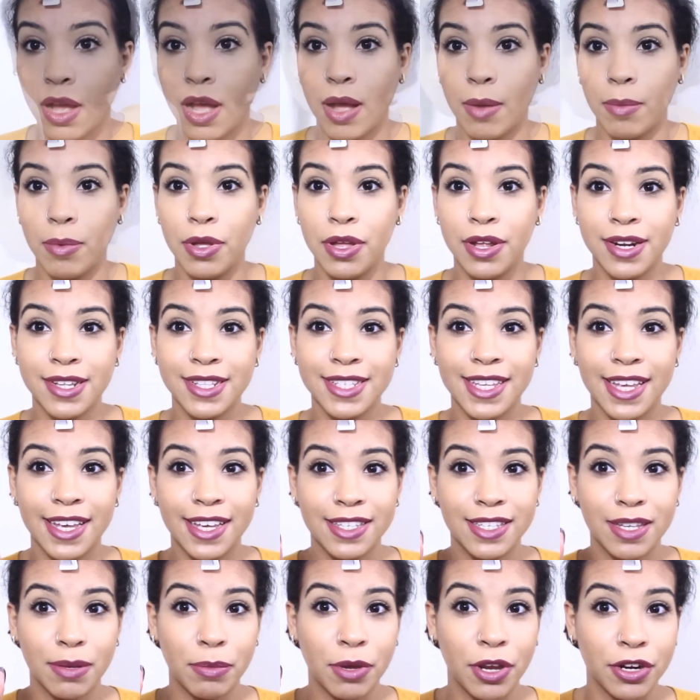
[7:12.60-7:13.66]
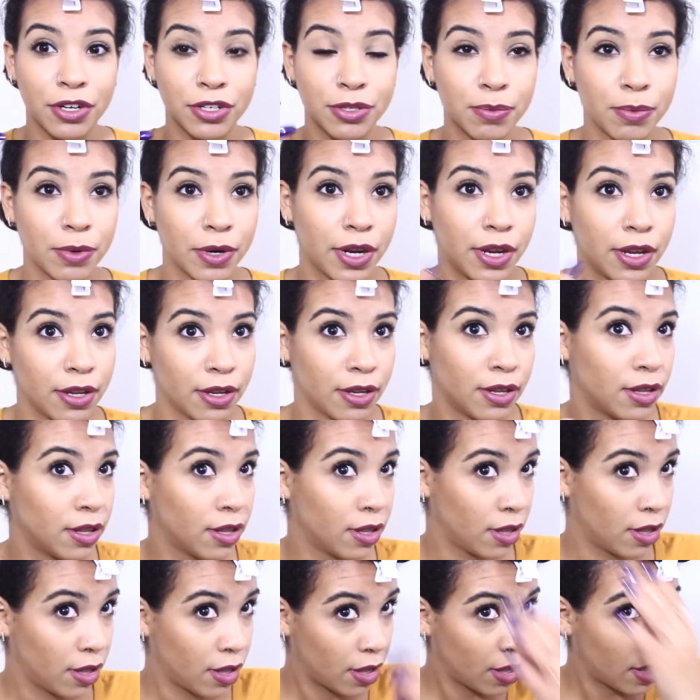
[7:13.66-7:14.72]
I'm gonna take some hairspray
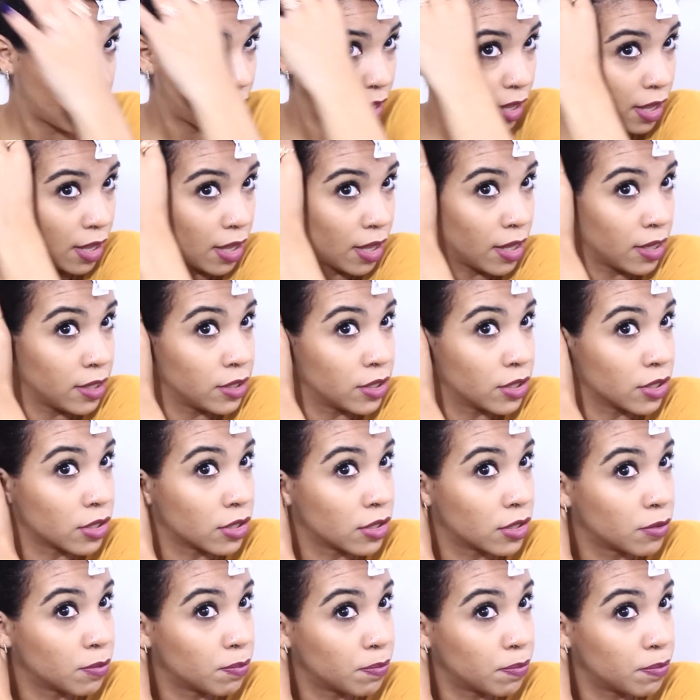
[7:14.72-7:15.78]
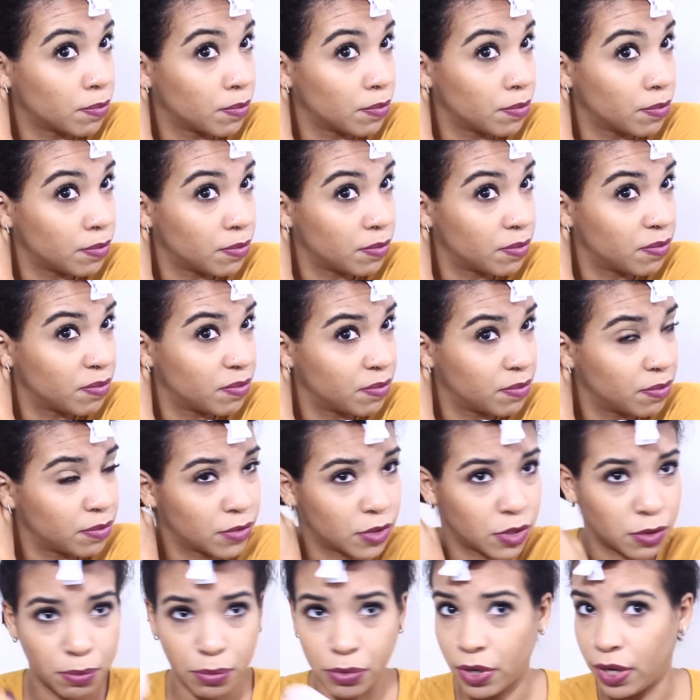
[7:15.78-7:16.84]
and just
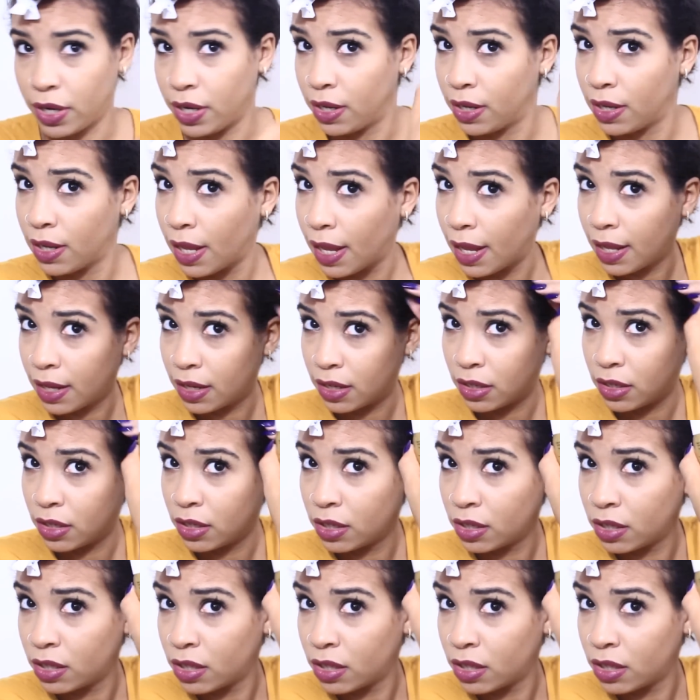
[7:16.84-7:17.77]
spray it at